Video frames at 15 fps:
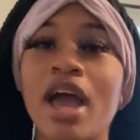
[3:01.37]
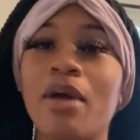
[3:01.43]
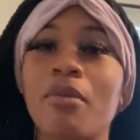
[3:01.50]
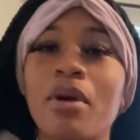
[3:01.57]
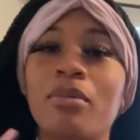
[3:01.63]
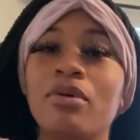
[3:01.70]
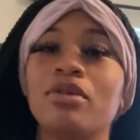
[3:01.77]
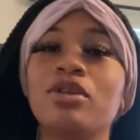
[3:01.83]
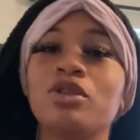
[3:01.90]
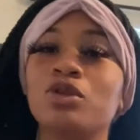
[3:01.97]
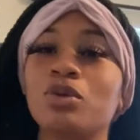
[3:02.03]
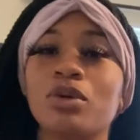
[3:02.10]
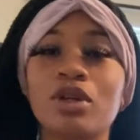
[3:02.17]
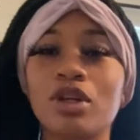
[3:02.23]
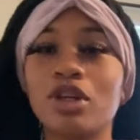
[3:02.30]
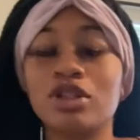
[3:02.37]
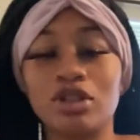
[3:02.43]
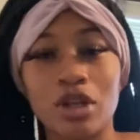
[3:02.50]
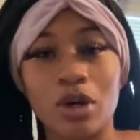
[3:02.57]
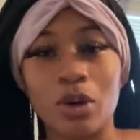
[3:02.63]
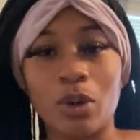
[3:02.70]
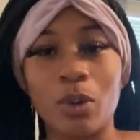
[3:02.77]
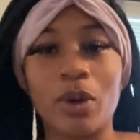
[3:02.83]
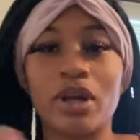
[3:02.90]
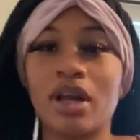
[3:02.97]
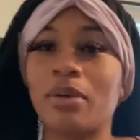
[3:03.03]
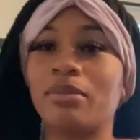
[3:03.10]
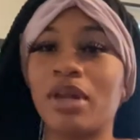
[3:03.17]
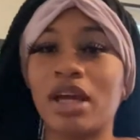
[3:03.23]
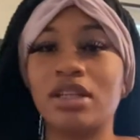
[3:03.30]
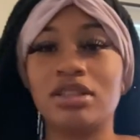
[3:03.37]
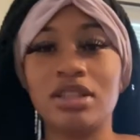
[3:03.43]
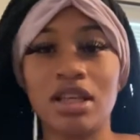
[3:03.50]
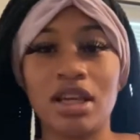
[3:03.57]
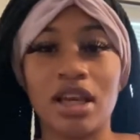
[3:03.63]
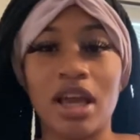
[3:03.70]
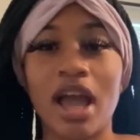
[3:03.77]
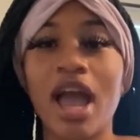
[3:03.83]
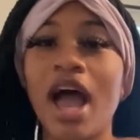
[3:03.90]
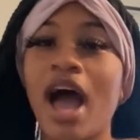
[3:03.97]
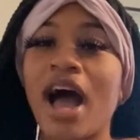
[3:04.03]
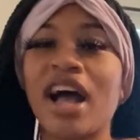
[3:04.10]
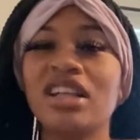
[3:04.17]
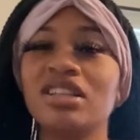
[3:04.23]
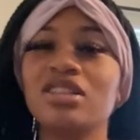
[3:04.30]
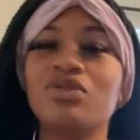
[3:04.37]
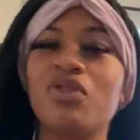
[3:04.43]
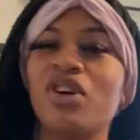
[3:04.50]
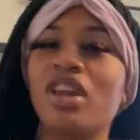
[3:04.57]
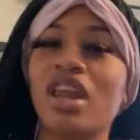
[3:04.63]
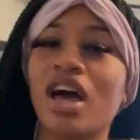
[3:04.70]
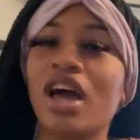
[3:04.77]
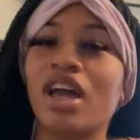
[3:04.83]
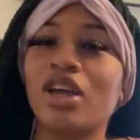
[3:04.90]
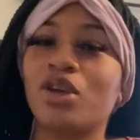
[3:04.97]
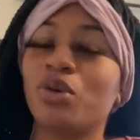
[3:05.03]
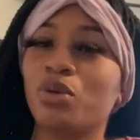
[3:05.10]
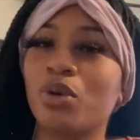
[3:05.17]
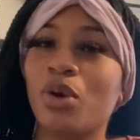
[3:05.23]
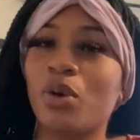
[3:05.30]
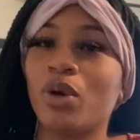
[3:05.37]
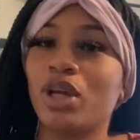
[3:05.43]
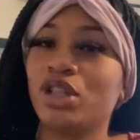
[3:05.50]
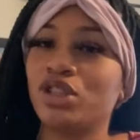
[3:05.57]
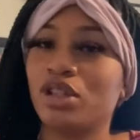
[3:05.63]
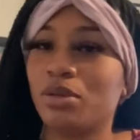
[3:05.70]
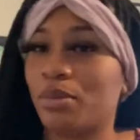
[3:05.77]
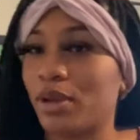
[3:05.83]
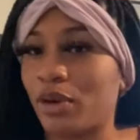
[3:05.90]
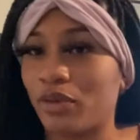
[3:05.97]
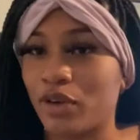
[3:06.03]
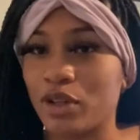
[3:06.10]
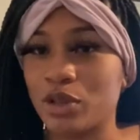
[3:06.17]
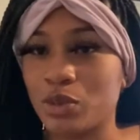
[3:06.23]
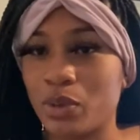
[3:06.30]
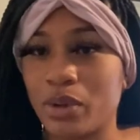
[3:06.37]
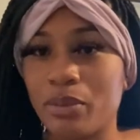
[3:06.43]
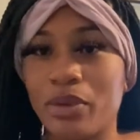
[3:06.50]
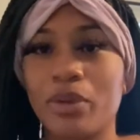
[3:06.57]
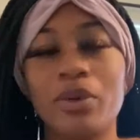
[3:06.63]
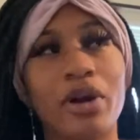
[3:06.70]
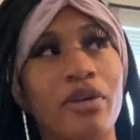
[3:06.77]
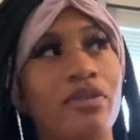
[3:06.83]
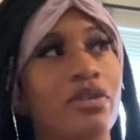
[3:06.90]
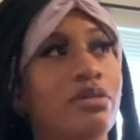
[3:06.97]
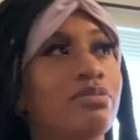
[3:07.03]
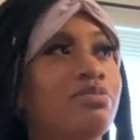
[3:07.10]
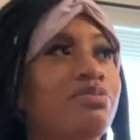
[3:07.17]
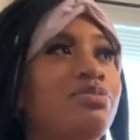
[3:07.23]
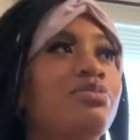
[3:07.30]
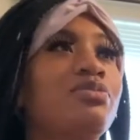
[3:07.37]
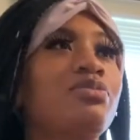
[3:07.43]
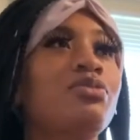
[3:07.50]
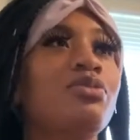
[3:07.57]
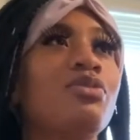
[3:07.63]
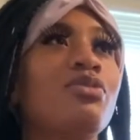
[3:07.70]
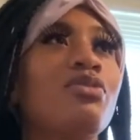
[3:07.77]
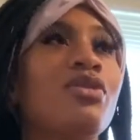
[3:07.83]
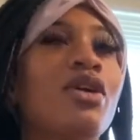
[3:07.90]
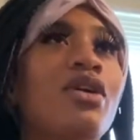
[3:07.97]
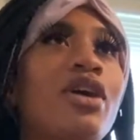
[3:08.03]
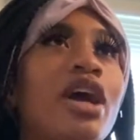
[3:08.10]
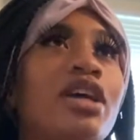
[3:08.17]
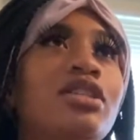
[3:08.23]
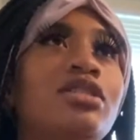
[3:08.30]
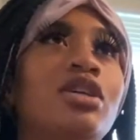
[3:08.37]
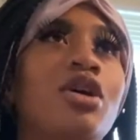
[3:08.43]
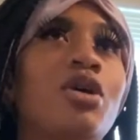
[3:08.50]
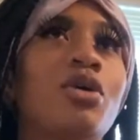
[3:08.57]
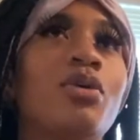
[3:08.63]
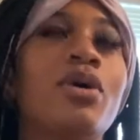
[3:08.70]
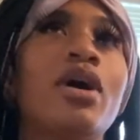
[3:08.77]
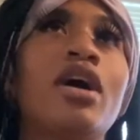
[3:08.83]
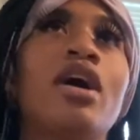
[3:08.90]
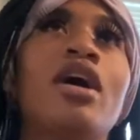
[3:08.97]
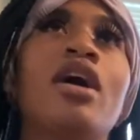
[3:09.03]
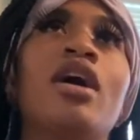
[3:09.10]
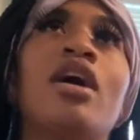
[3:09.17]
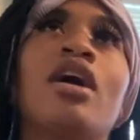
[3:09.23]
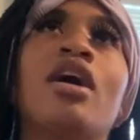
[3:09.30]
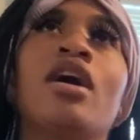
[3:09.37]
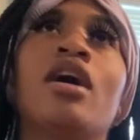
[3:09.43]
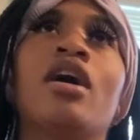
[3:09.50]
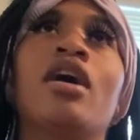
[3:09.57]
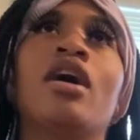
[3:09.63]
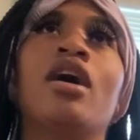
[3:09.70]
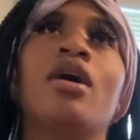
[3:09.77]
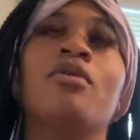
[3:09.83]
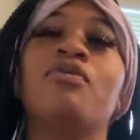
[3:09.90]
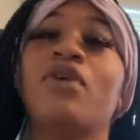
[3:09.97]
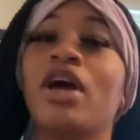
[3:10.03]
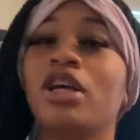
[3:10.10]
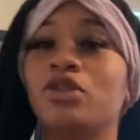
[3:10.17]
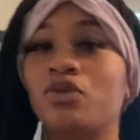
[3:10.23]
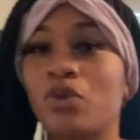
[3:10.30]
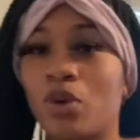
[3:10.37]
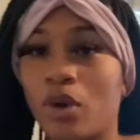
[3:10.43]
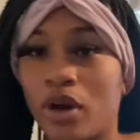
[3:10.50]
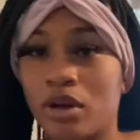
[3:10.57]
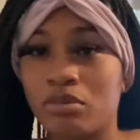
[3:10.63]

my brother's 20 years old and I'm 19. I just feel like, you know, he should have been the first one, but whatever. Okay, so fast forward.